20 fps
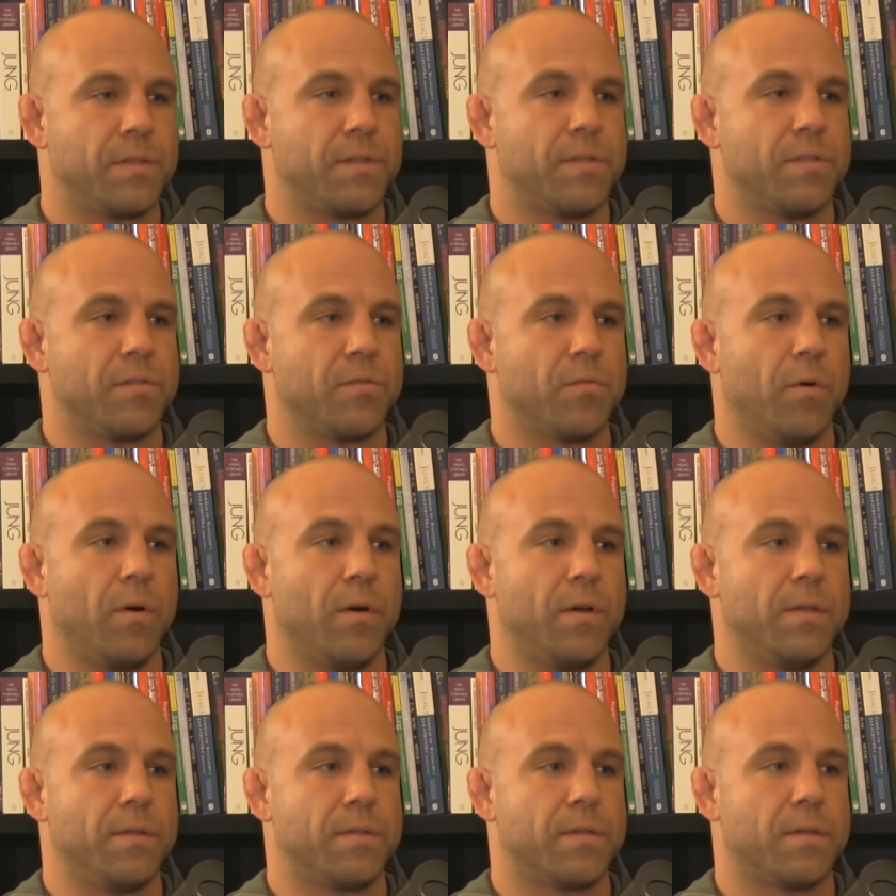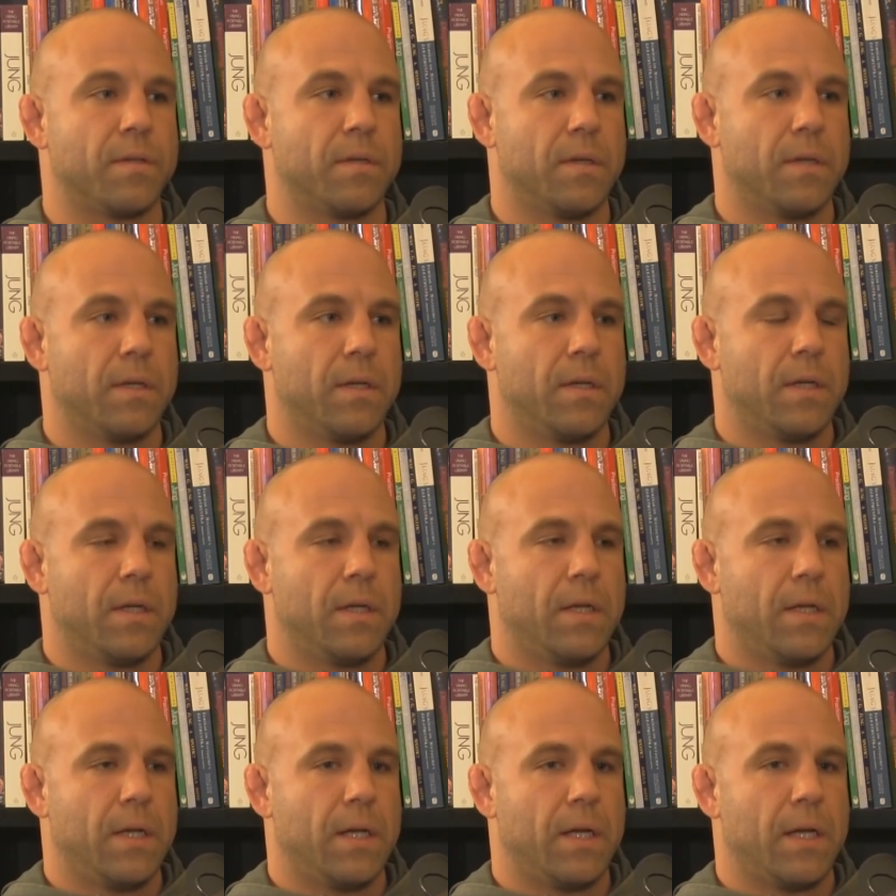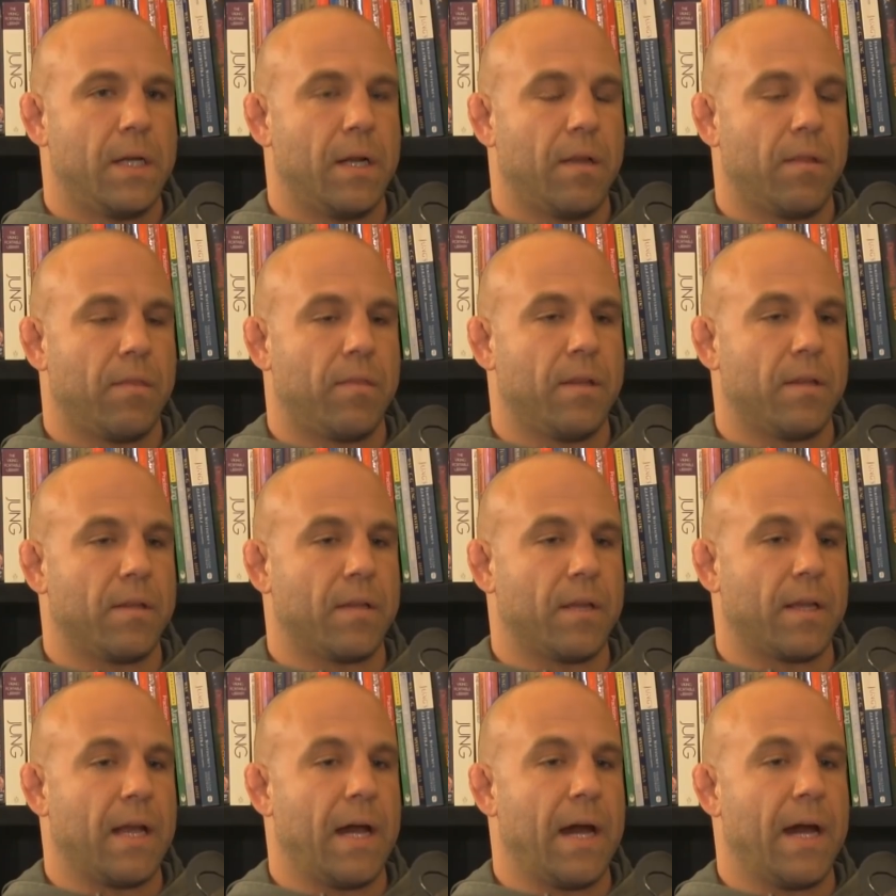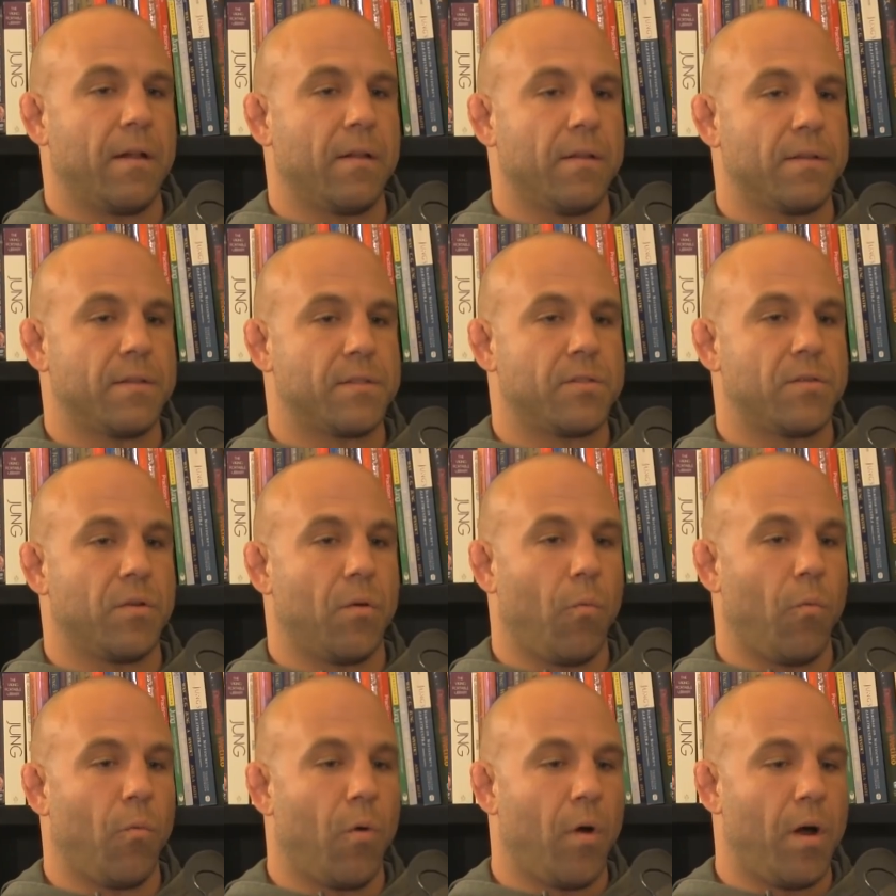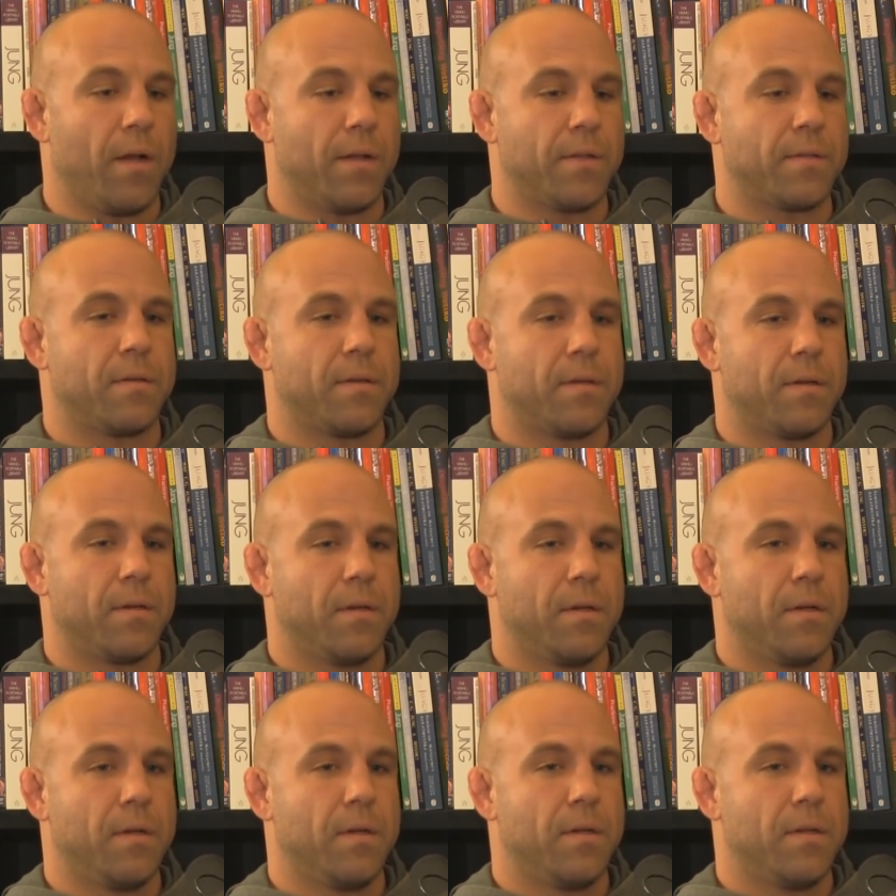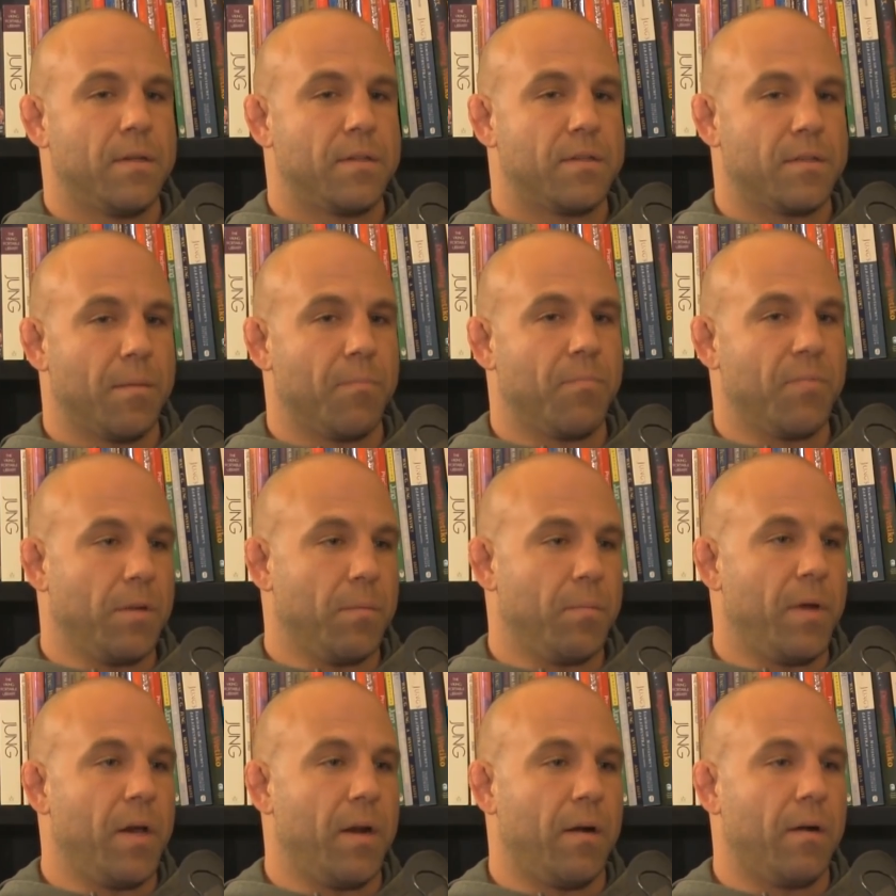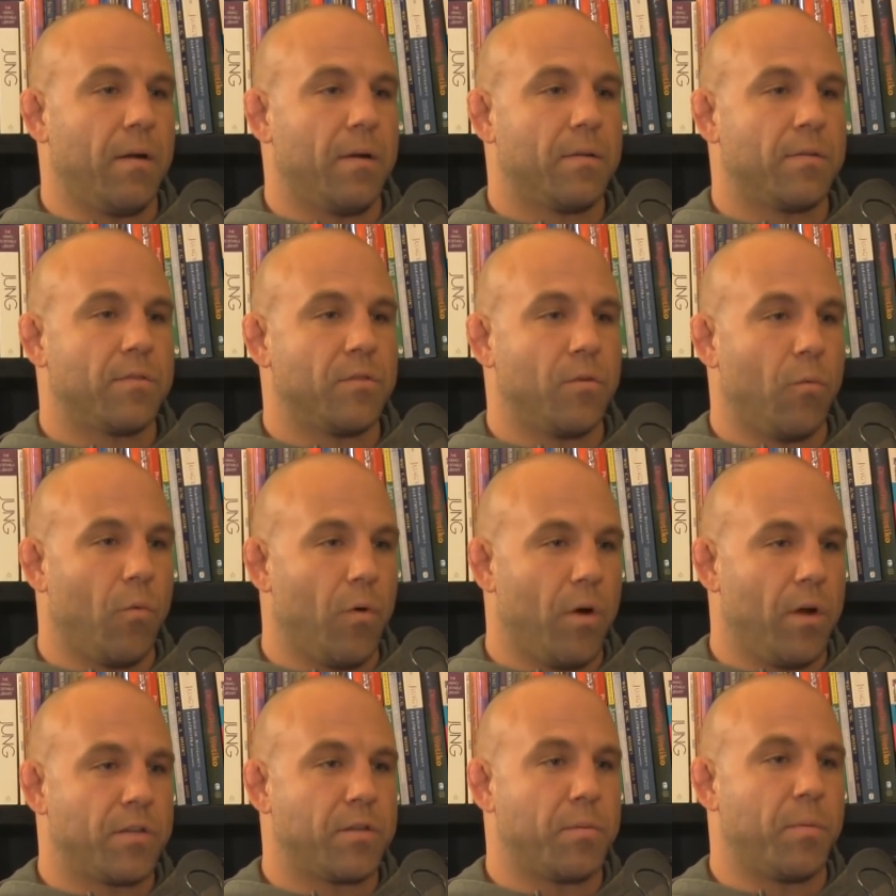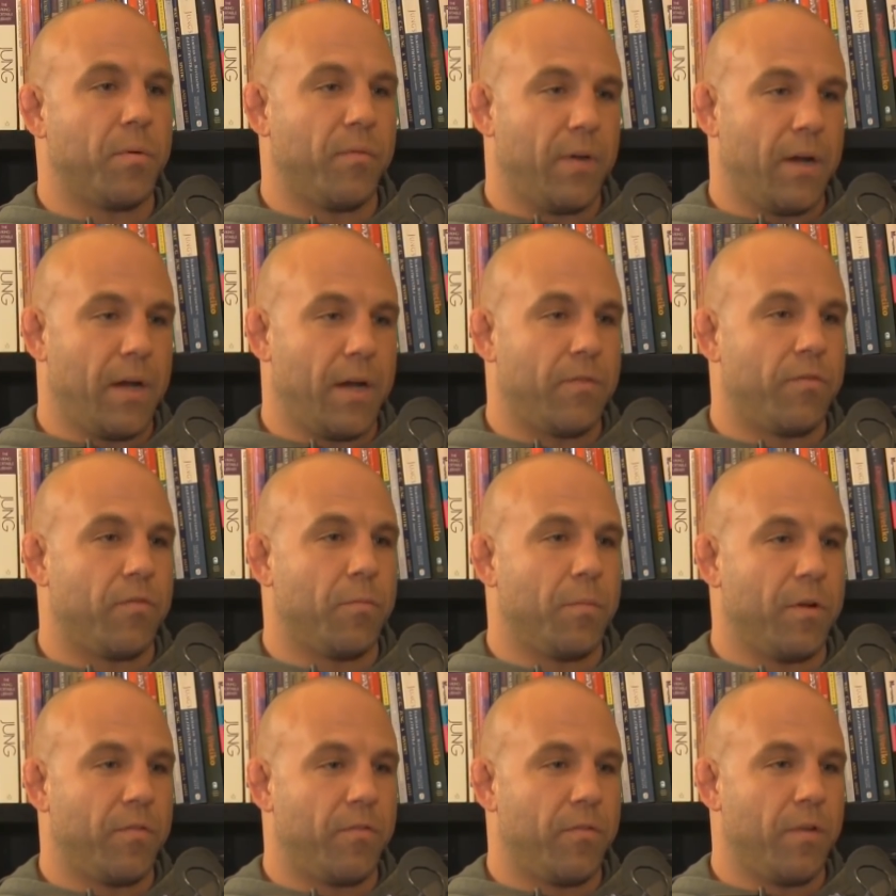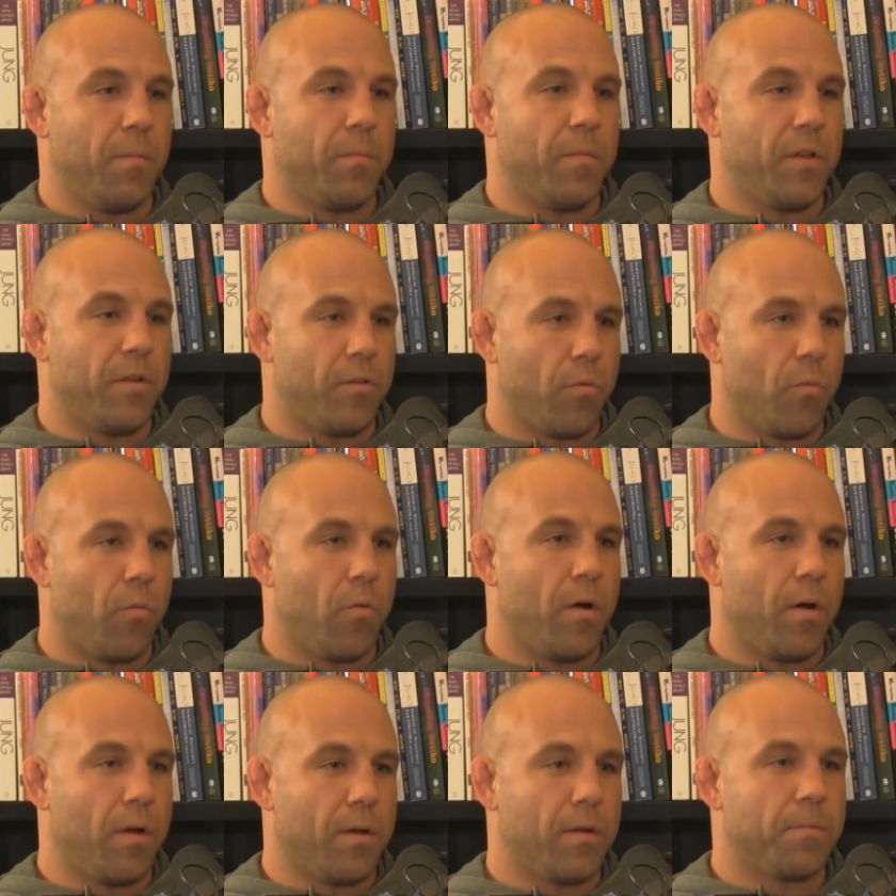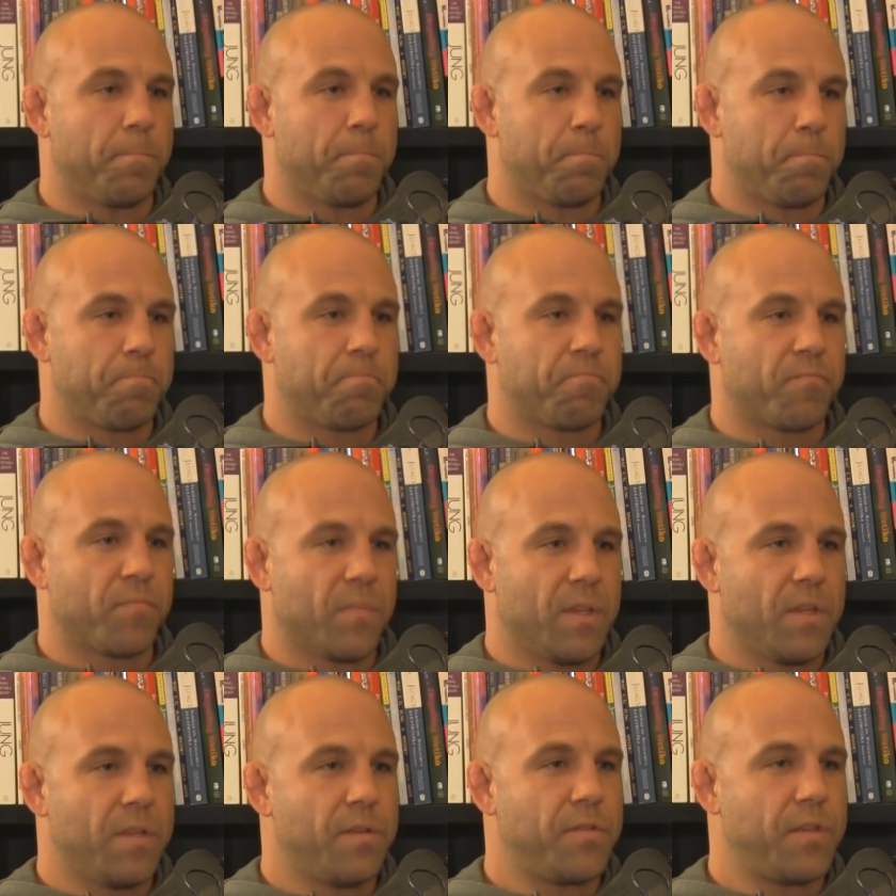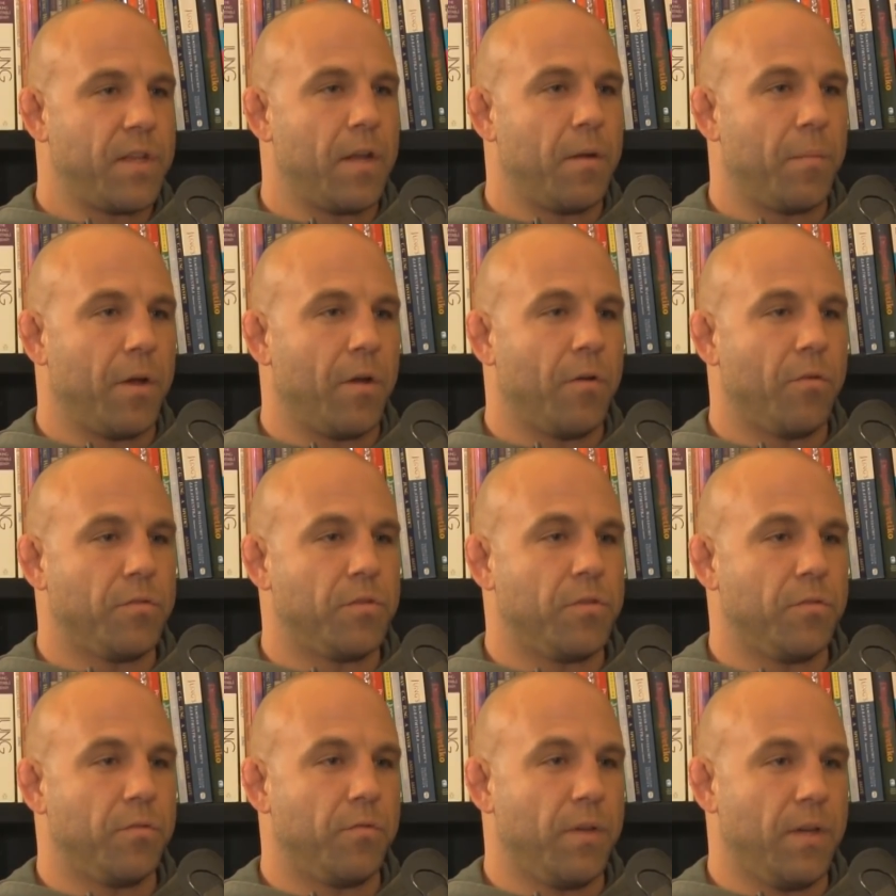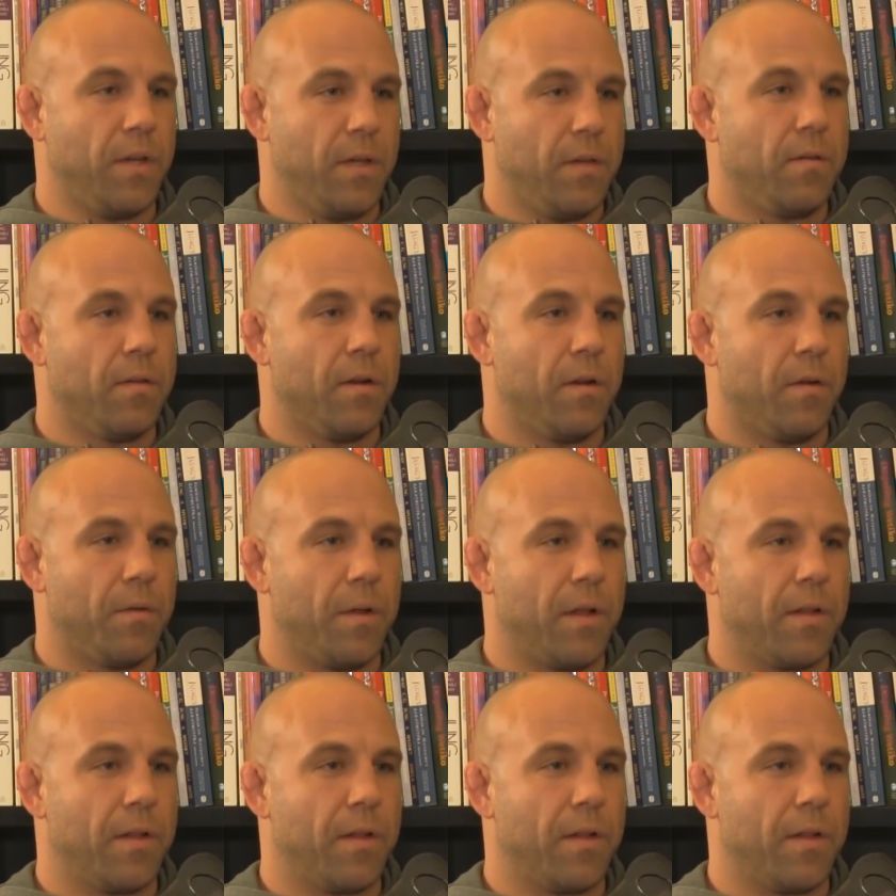resistance was, and I think the catalyst to want something better, to want to provide for my family, to want to stand on my own two feet, you